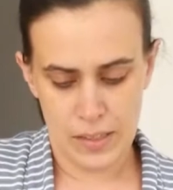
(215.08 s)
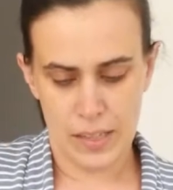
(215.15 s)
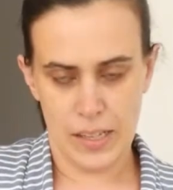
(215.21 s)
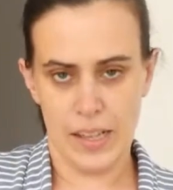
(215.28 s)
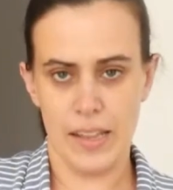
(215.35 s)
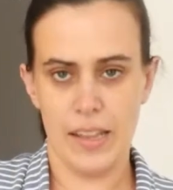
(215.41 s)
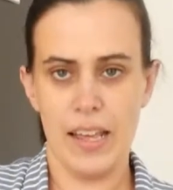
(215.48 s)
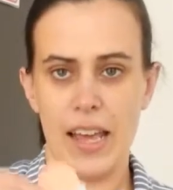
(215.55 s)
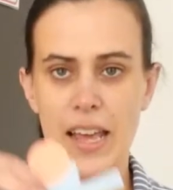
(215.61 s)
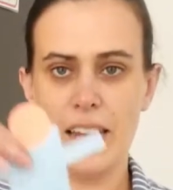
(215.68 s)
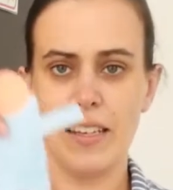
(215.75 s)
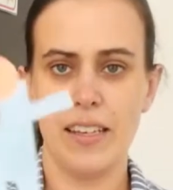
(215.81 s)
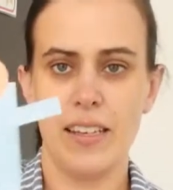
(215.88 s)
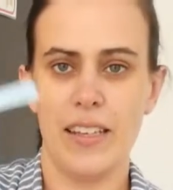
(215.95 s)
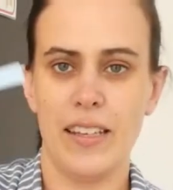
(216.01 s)
And then,
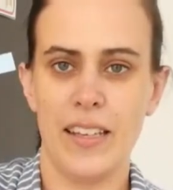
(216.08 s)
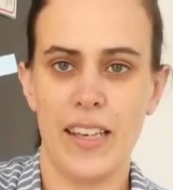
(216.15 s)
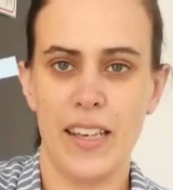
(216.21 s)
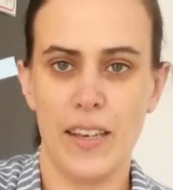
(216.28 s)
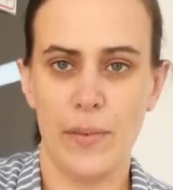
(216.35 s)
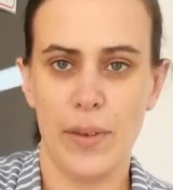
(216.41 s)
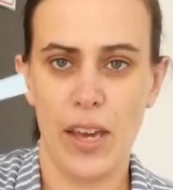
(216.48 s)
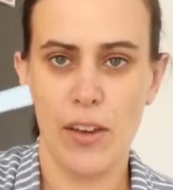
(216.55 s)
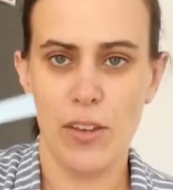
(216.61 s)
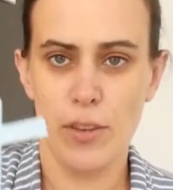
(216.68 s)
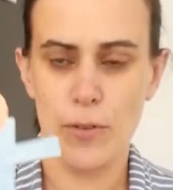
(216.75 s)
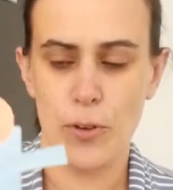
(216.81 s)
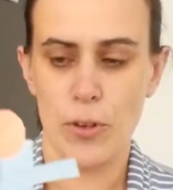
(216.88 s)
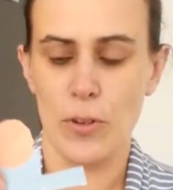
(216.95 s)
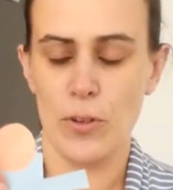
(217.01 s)
here we go, you've
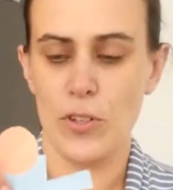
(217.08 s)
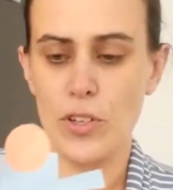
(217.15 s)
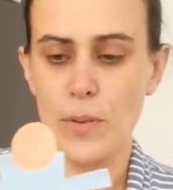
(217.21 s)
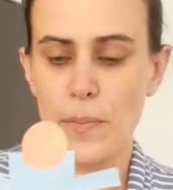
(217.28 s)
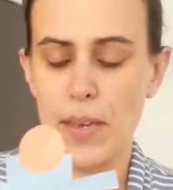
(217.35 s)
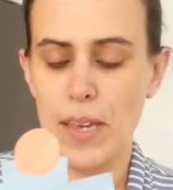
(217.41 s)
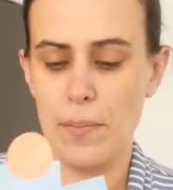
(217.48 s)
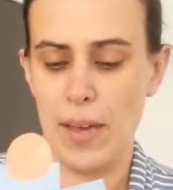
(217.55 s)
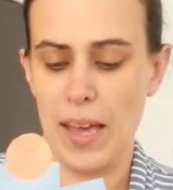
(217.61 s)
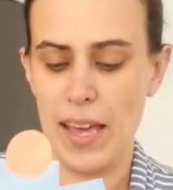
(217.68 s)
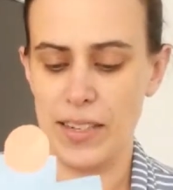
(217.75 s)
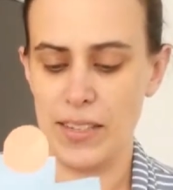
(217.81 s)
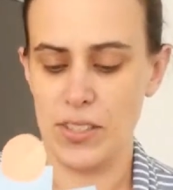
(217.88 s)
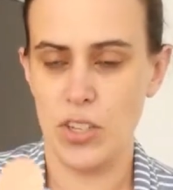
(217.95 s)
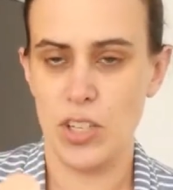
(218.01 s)
got your jumping
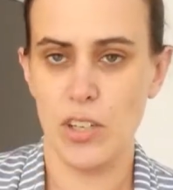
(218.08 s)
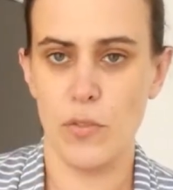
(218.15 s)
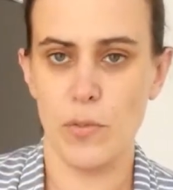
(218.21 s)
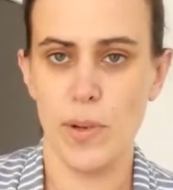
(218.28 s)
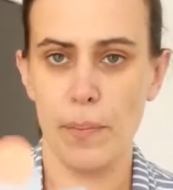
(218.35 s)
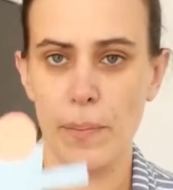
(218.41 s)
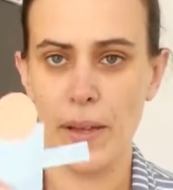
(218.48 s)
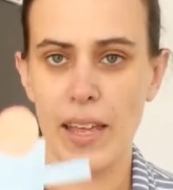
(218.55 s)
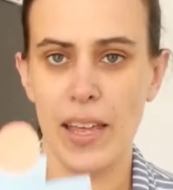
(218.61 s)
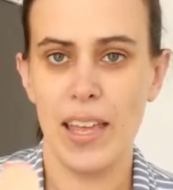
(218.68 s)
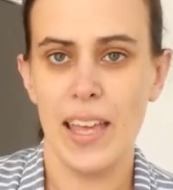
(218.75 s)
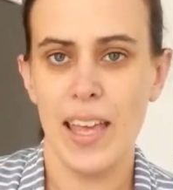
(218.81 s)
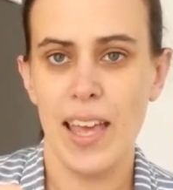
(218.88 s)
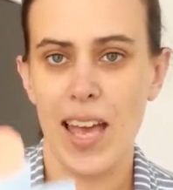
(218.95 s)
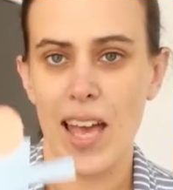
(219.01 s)
man. So you can remember
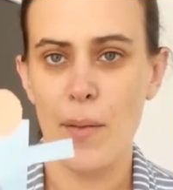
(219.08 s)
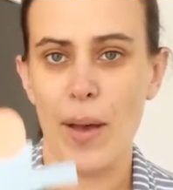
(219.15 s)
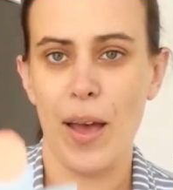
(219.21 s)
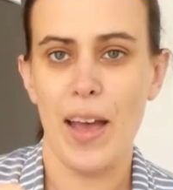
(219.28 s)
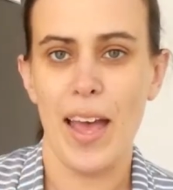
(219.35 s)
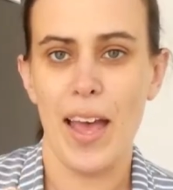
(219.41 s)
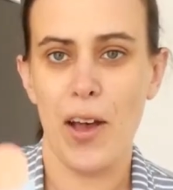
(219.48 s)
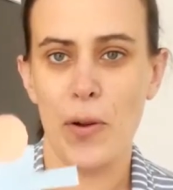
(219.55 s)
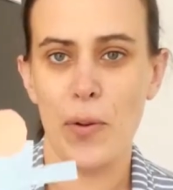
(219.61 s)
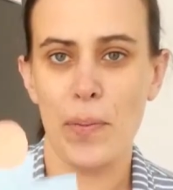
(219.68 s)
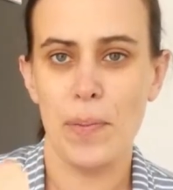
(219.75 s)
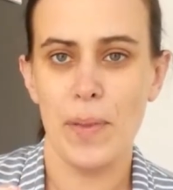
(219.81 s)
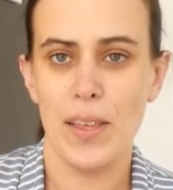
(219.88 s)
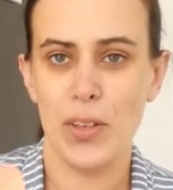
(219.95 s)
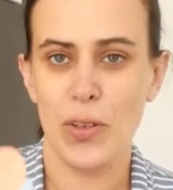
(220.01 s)
about how
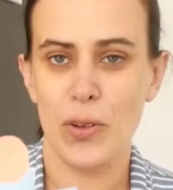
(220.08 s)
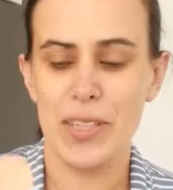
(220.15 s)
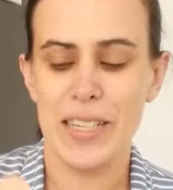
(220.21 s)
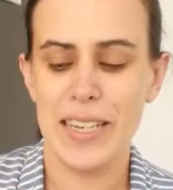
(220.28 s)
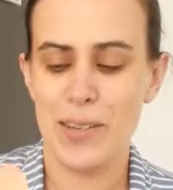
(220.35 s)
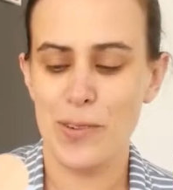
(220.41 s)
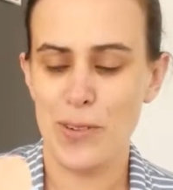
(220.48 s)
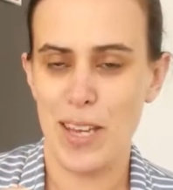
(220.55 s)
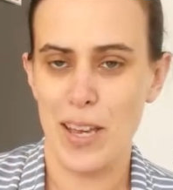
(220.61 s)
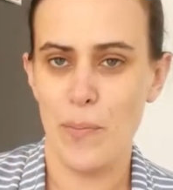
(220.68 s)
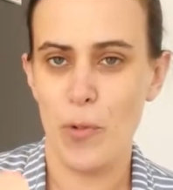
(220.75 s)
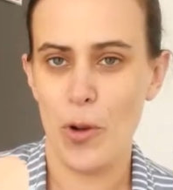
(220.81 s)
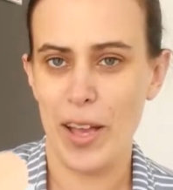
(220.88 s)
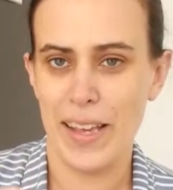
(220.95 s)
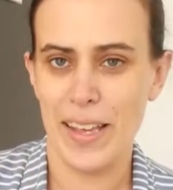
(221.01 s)
God healed him
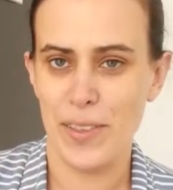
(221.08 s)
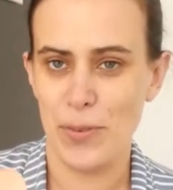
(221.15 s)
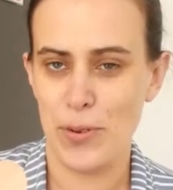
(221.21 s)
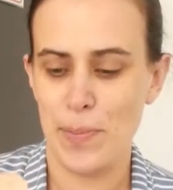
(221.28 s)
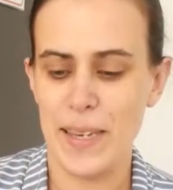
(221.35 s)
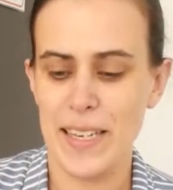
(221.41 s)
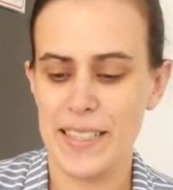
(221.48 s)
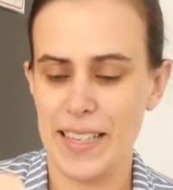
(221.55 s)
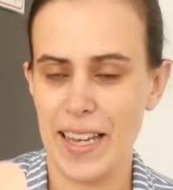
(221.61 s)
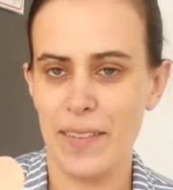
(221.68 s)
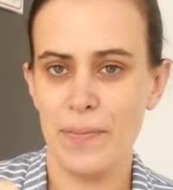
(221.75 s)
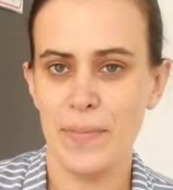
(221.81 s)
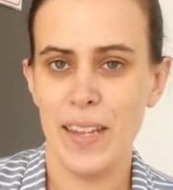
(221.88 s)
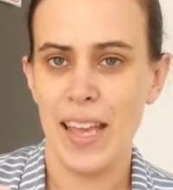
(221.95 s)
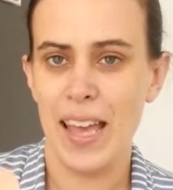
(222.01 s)
working through Peter
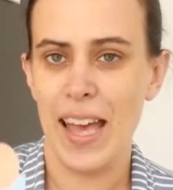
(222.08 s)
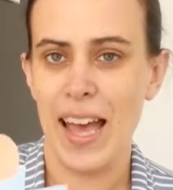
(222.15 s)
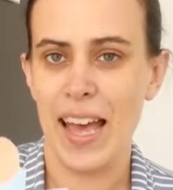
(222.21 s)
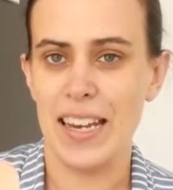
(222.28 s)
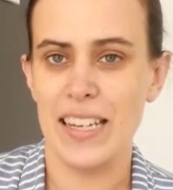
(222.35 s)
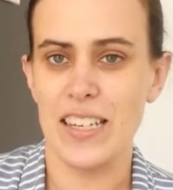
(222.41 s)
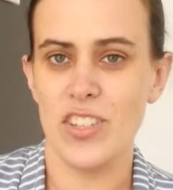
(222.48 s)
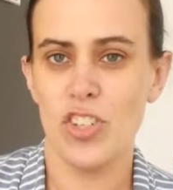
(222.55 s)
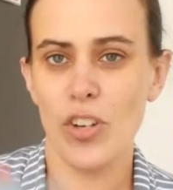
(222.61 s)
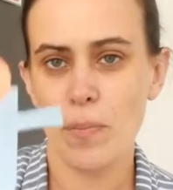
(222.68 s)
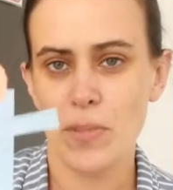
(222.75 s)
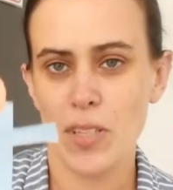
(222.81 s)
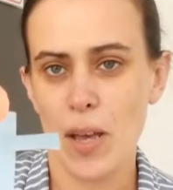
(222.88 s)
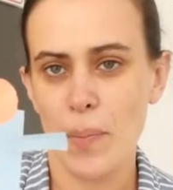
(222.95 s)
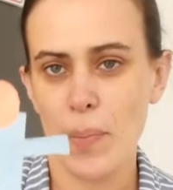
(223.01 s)
and he
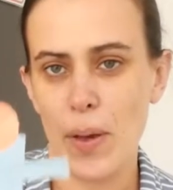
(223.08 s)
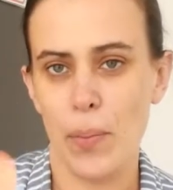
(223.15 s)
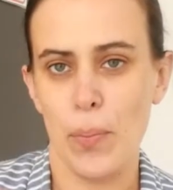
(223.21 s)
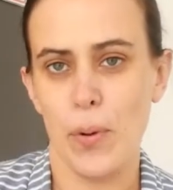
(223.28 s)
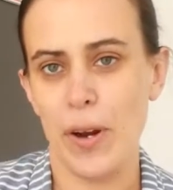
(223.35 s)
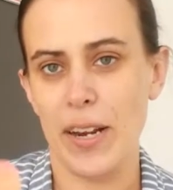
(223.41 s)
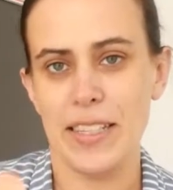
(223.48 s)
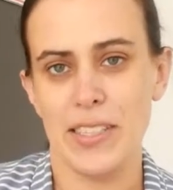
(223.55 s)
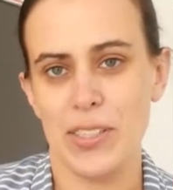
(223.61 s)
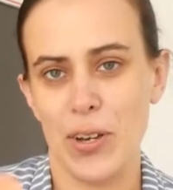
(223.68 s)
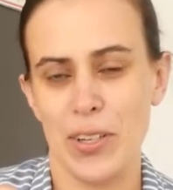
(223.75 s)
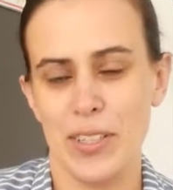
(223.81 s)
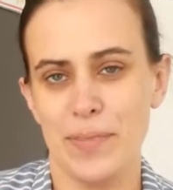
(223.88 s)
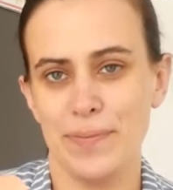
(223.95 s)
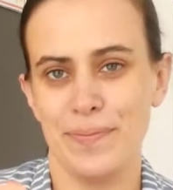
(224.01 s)
jumped up and praised God.